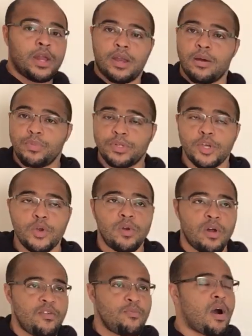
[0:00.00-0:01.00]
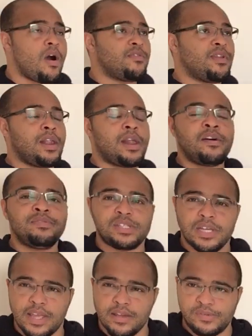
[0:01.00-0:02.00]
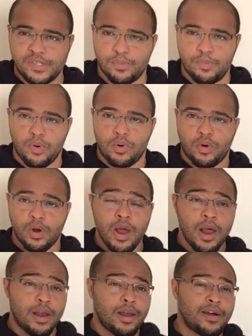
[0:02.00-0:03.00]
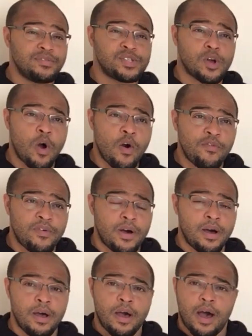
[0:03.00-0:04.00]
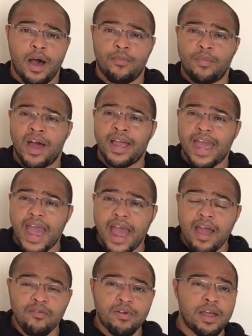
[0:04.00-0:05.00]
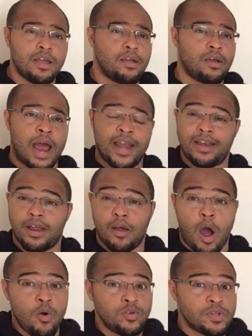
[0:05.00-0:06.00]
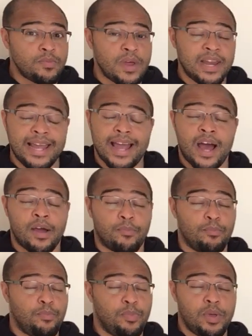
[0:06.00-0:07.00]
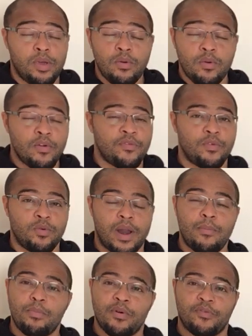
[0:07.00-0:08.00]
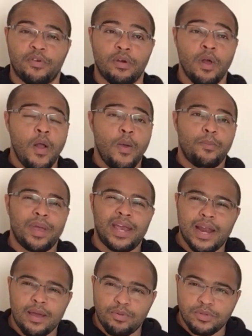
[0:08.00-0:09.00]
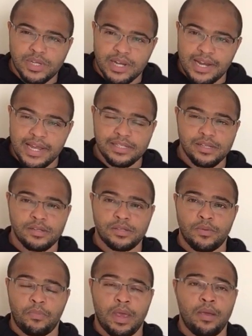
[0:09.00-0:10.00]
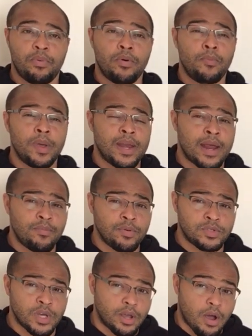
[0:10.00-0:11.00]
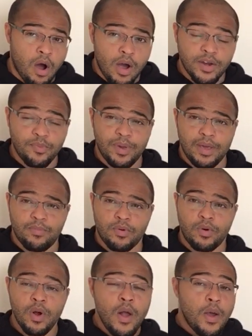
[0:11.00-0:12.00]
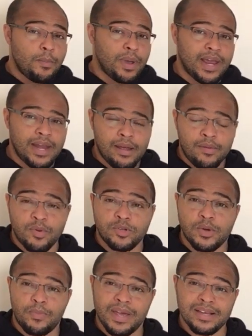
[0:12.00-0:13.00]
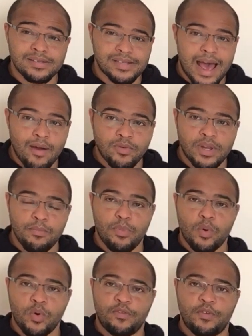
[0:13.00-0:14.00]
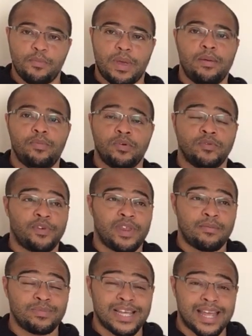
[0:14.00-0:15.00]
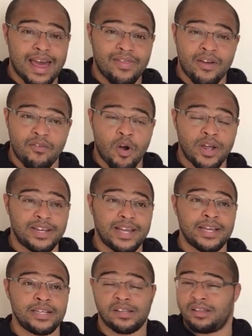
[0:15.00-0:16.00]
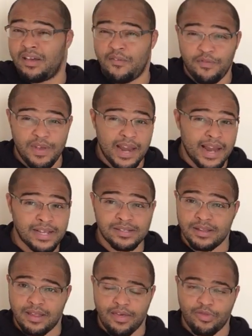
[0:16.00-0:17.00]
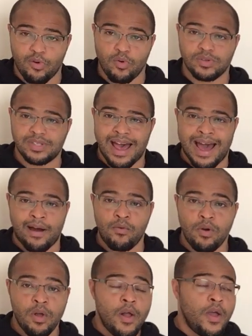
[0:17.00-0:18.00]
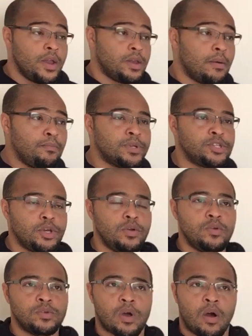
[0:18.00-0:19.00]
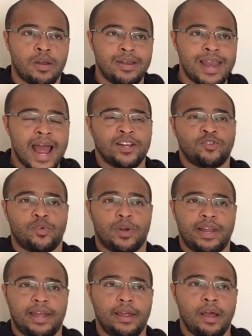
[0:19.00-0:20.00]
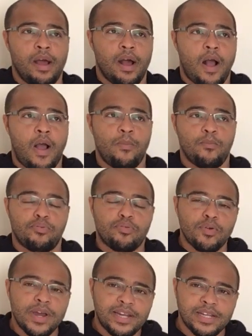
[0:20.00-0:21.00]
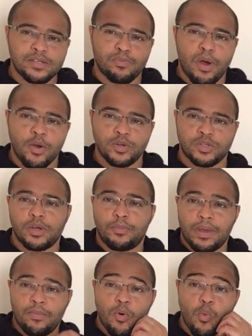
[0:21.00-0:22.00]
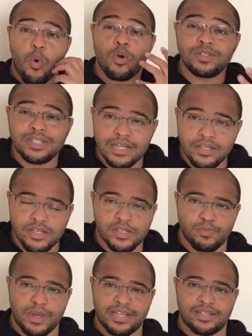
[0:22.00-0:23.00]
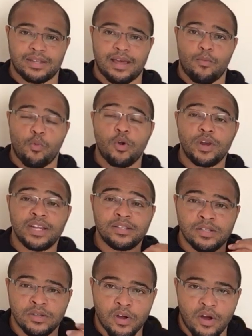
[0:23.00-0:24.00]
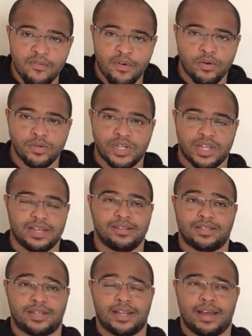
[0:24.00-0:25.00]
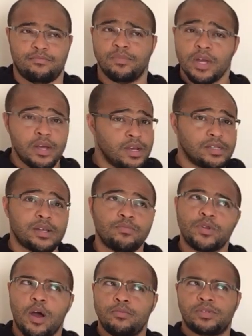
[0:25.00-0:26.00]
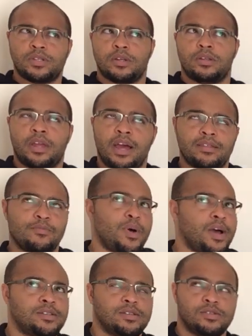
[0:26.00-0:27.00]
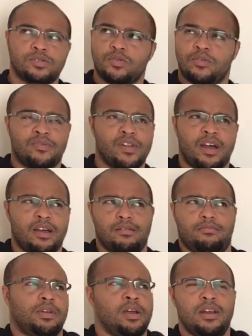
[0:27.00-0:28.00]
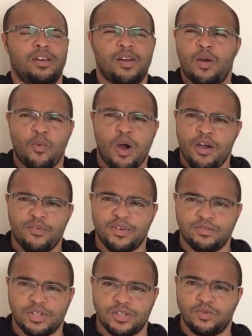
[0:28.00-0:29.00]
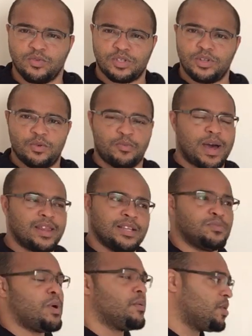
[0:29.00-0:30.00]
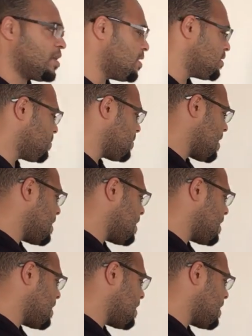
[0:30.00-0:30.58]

Number two life path loves to give support, loves to offer um, a caring and ultimately a beautiful number for being able to listen to people, being able to guide people, being able to be a sounding board for people, for them to get their ideas and their feelings and their thoughts out. Number twos are naturally um, predisposed to people wanting to speak to them, wanting to divulge things to them, sometimes to the other person's sort of like, I don't know why I feel to talk to you about this, but I'm going to do it